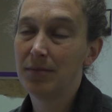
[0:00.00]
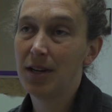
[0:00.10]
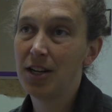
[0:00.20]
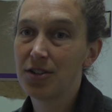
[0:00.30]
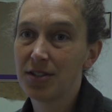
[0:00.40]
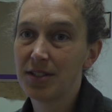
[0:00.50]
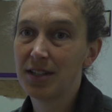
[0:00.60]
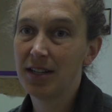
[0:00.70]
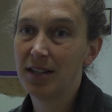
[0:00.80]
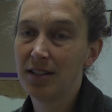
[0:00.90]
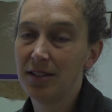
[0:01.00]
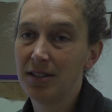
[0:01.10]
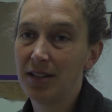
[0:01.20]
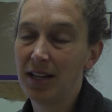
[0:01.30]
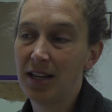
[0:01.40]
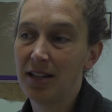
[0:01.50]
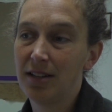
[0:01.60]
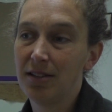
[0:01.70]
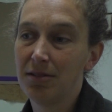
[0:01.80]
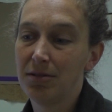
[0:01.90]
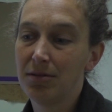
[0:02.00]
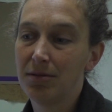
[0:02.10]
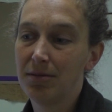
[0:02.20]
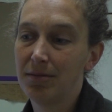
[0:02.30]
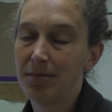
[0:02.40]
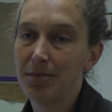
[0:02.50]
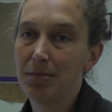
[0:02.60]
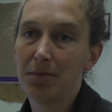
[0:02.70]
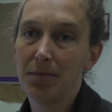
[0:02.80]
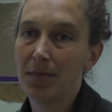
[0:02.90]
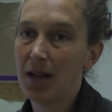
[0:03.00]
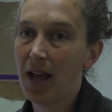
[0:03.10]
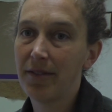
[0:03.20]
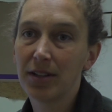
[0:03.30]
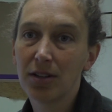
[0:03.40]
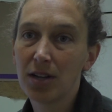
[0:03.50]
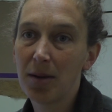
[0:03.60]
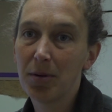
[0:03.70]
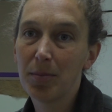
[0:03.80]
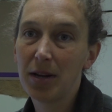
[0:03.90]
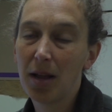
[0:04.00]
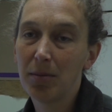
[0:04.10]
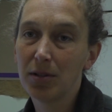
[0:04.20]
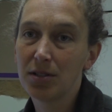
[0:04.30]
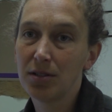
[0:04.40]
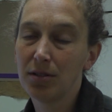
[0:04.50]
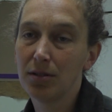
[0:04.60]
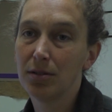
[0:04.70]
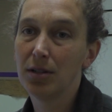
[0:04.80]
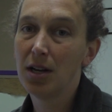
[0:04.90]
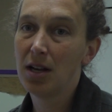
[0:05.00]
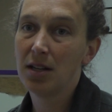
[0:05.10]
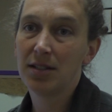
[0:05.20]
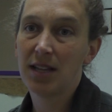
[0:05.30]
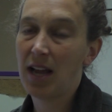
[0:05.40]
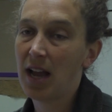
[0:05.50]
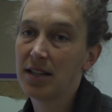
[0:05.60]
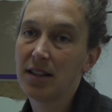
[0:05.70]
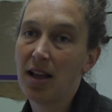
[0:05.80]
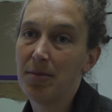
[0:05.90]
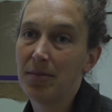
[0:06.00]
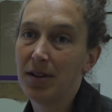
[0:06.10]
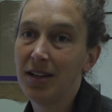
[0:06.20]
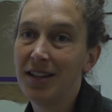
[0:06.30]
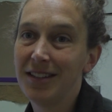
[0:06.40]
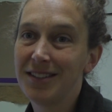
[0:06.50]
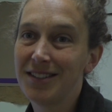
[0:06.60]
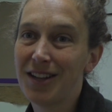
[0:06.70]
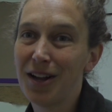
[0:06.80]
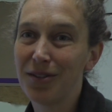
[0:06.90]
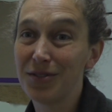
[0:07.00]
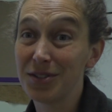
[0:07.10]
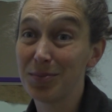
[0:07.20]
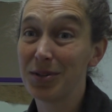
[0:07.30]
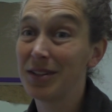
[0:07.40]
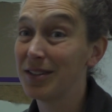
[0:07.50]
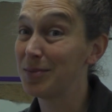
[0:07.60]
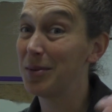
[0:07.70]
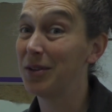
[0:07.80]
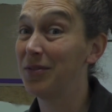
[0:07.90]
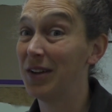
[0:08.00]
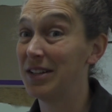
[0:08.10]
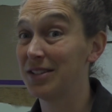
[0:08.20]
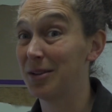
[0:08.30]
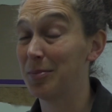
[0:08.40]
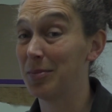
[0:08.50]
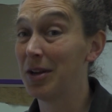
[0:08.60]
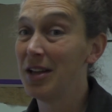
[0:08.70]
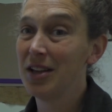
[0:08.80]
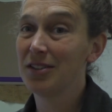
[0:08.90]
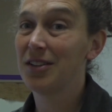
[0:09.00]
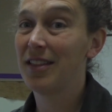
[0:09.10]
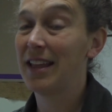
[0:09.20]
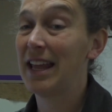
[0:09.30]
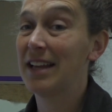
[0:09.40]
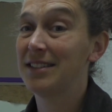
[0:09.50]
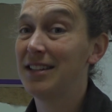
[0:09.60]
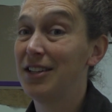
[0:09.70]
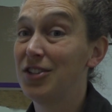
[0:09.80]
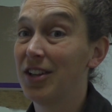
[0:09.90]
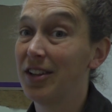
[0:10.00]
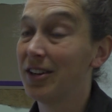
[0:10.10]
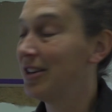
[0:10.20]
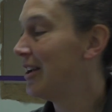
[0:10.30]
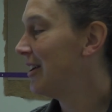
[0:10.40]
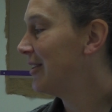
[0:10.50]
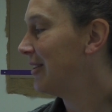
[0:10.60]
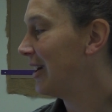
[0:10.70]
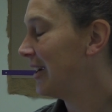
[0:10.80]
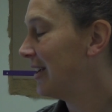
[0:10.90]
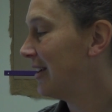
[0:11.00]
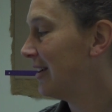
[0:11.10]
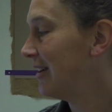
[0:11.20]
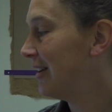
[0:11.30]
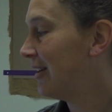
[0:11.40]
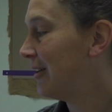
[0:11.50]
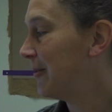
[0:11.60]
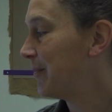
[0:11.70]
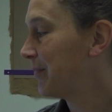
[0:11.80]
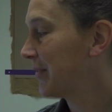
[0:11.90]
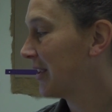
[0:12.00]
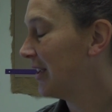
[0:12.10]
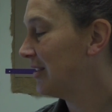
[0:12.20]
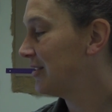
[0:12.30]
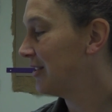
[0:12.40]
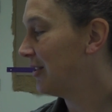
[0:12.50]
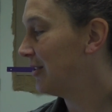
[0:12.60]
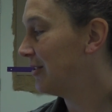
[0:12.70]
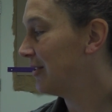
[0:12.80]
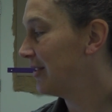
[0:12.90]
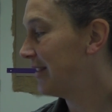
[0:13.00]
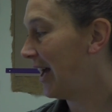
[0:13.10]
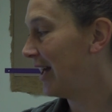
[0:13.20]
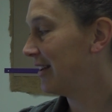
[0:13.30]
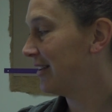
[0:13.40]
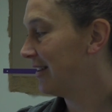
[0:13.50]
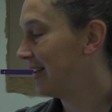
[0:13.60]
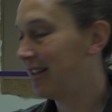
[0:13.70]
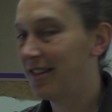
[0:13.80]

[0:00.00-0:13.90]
interested in having their neighbor be able to say hi to them instead of just putting this big fence up so that they can't see each other, right? And so that